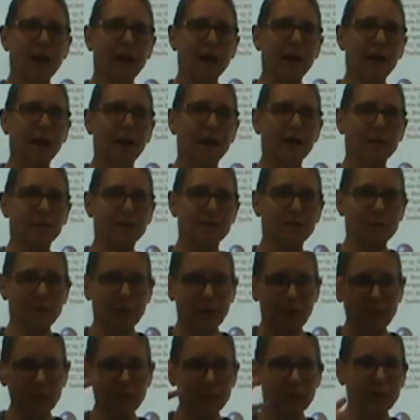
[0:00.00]
and
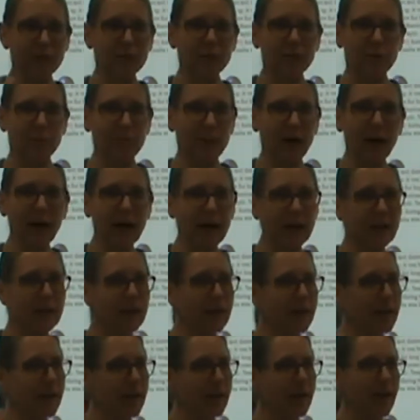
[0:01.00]
covering your
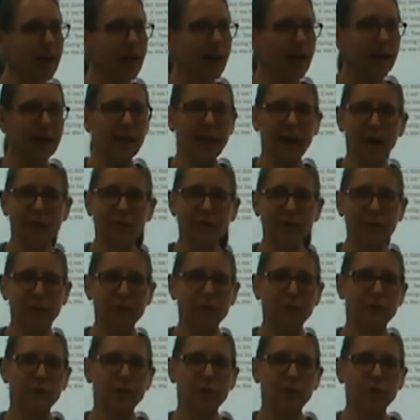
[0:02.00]
body and having
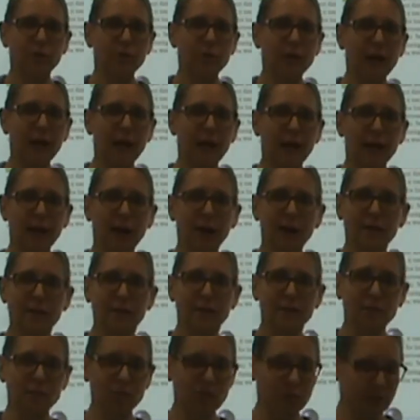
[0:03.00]
food and
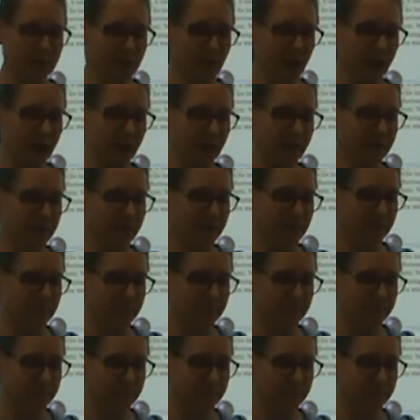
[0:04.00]
oxygen tanks.